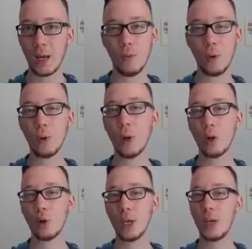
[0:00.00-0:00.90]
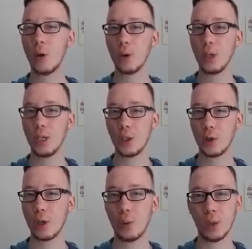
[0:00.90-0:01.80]
If you agree or
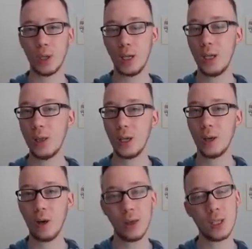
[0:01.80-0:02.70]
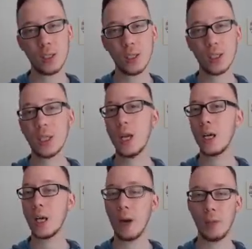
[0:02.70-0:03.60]
disagree with anything on this list,
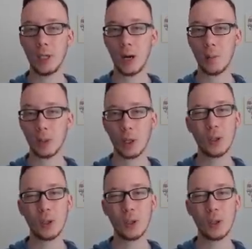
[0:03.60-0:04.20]
comment down below.